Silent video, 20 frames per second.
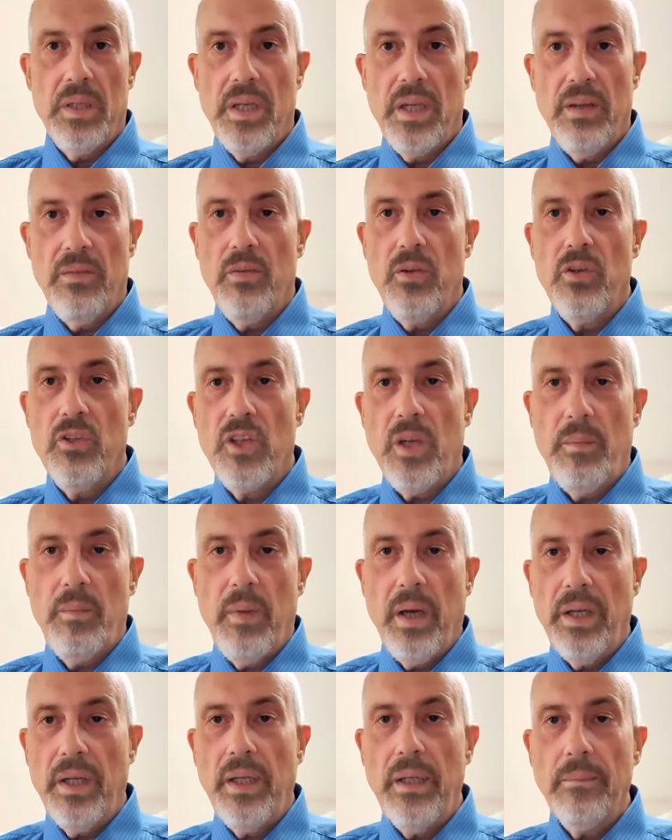give you some
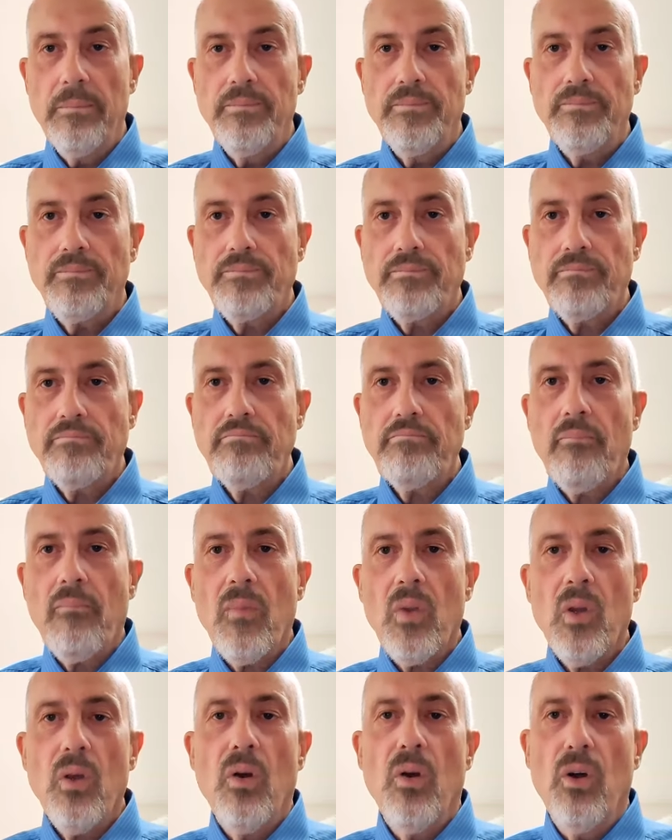money
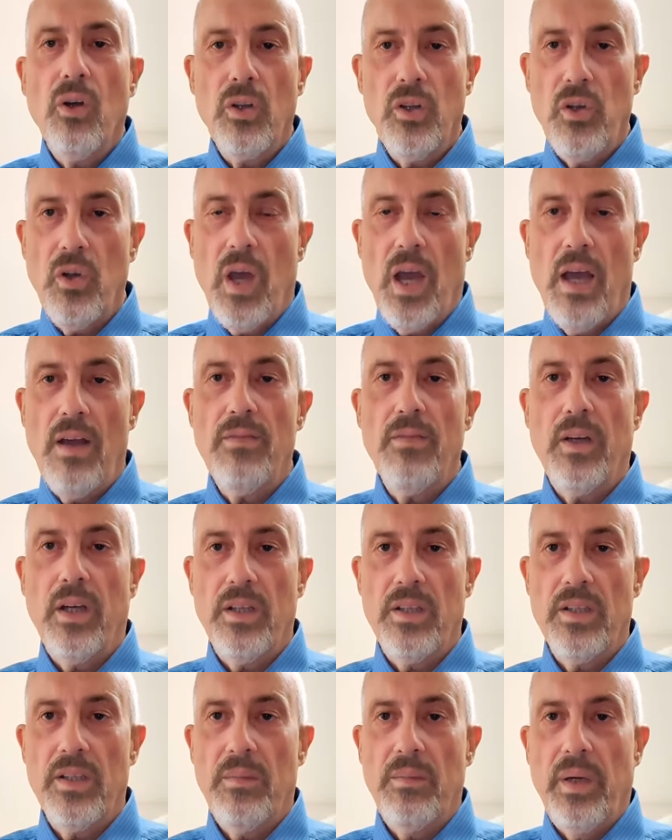or you have
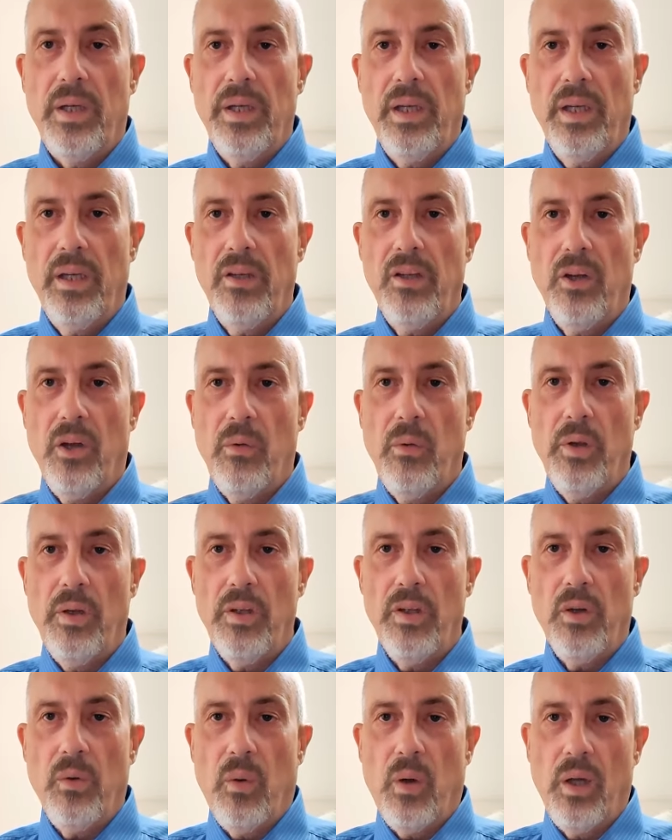got some money in your,
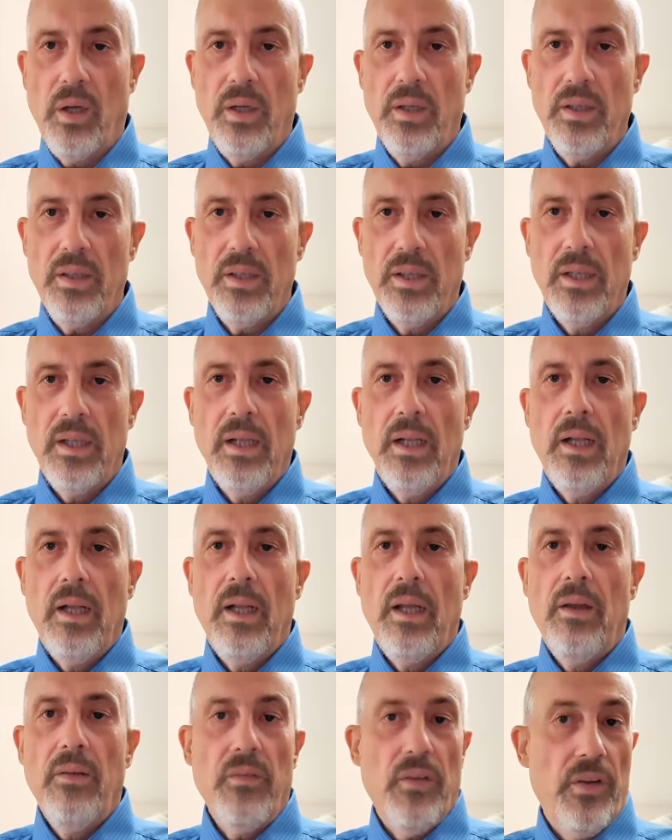in your wallet,
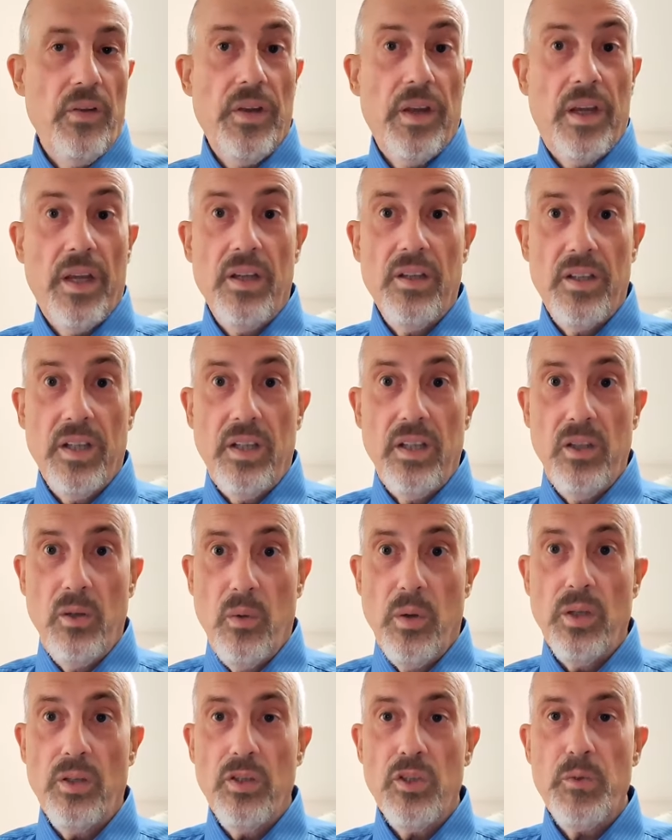then they can tell you
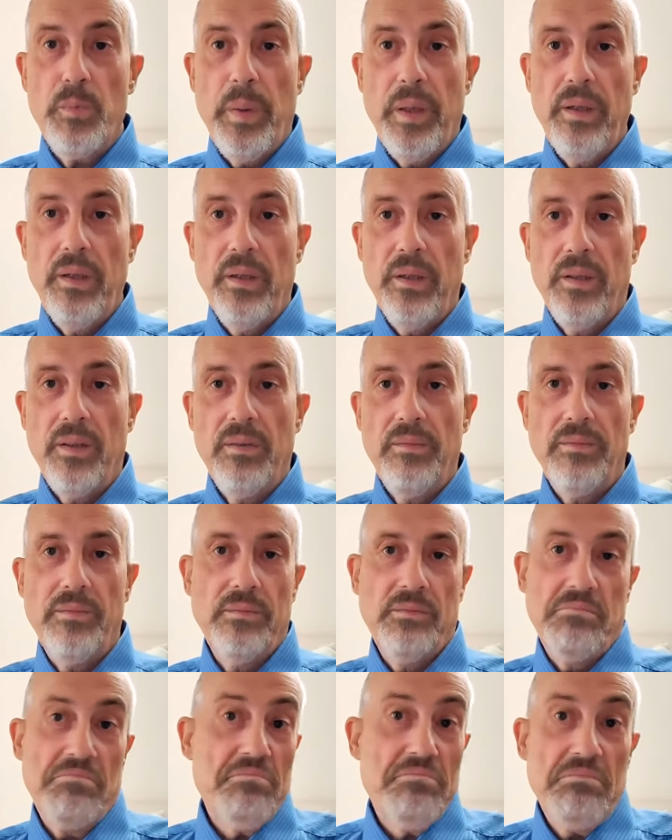where to spend it
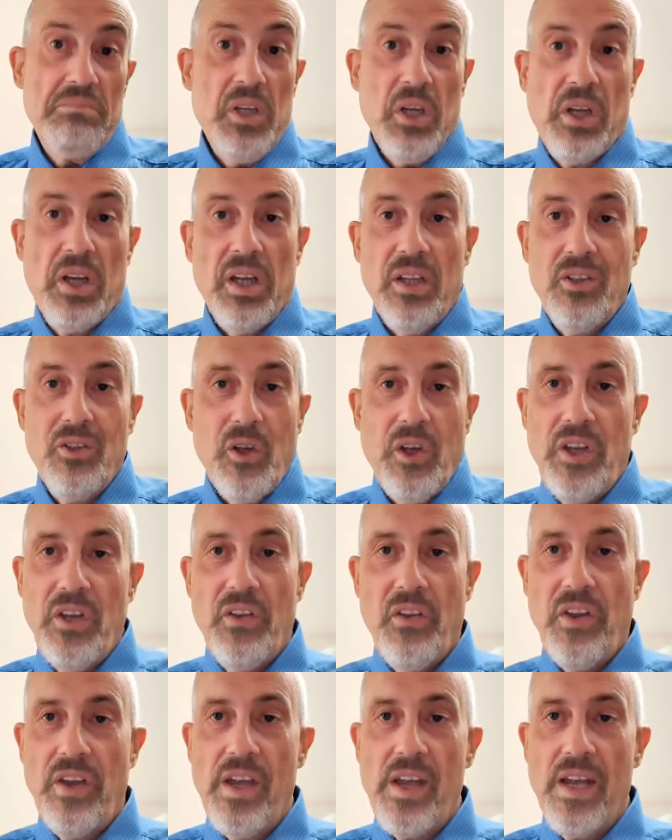you can't do
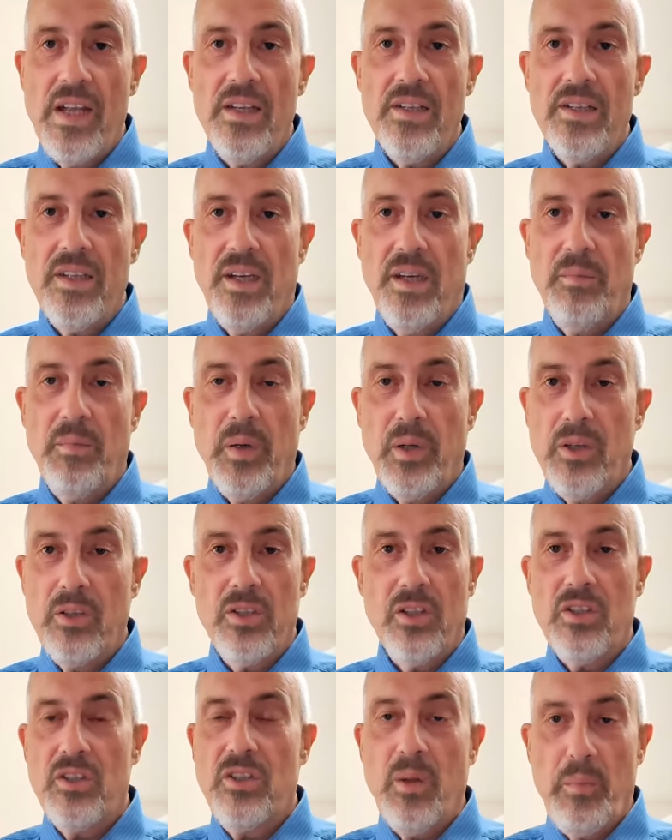anything against that because
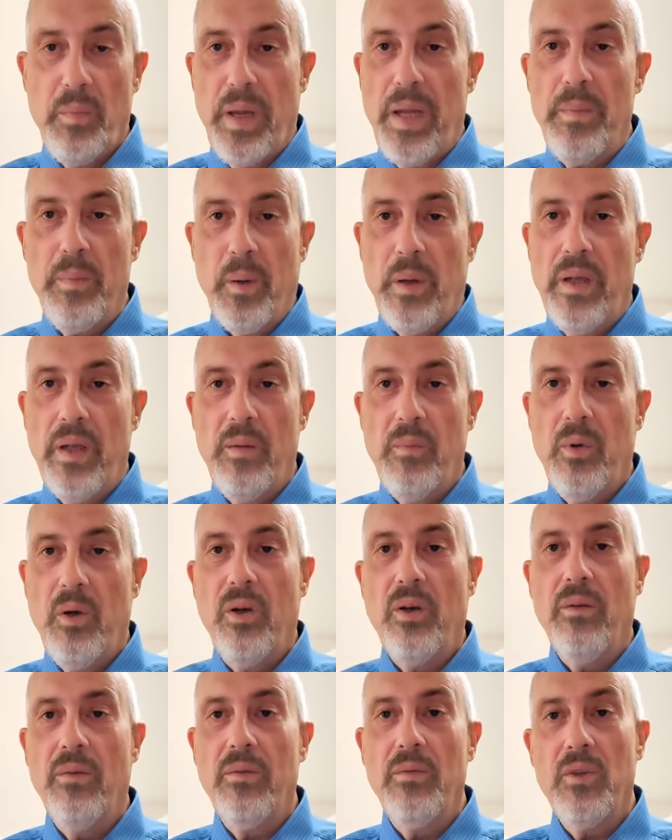it's not paper
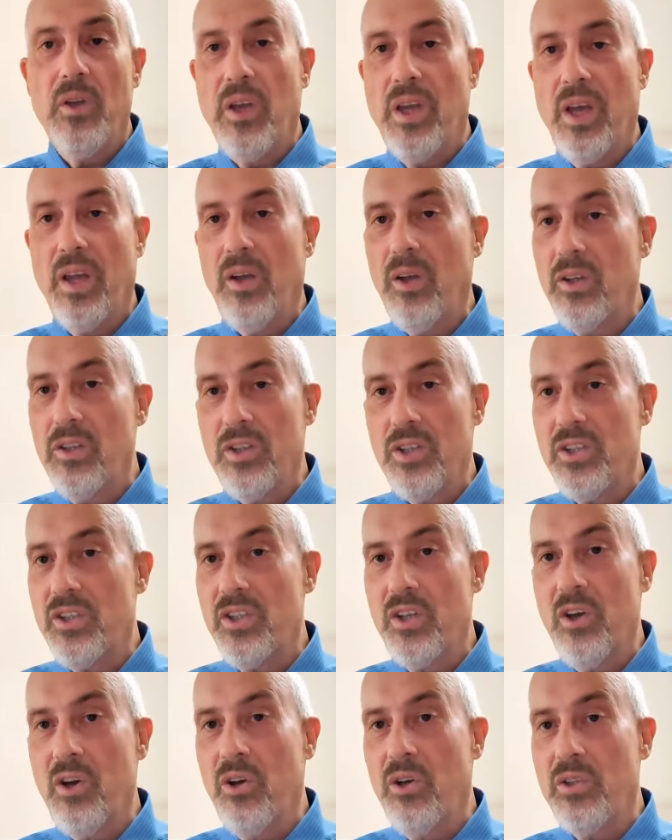anymore. You cannot
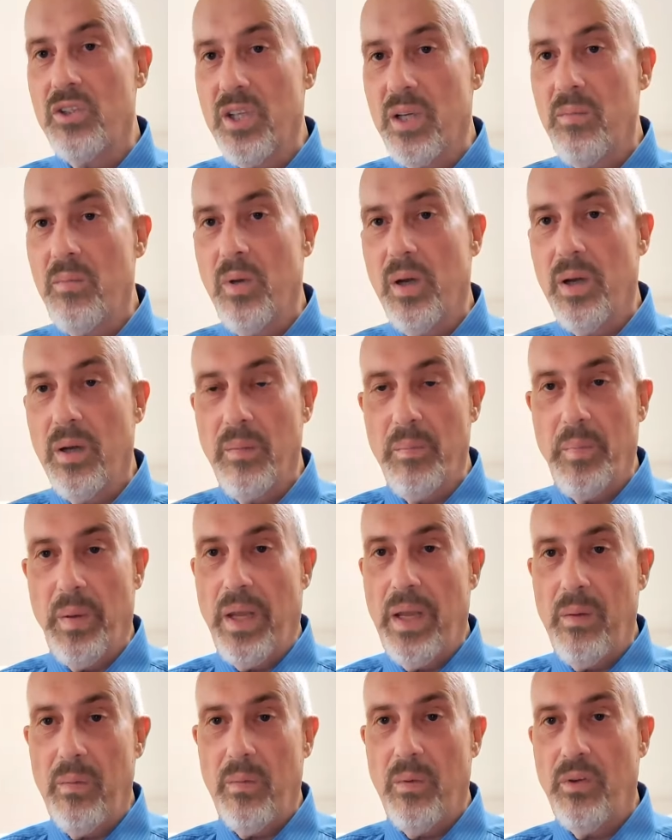just go somewhere and
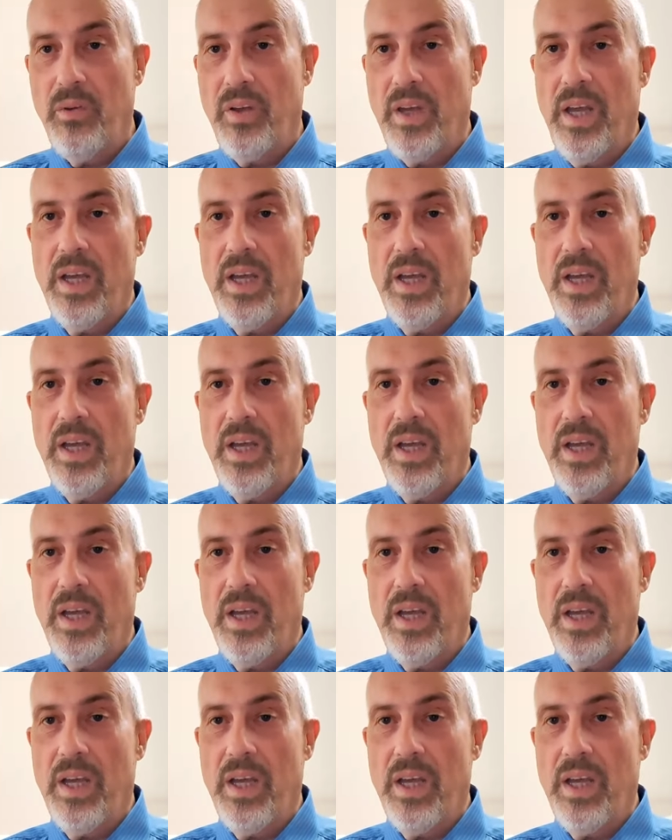pay with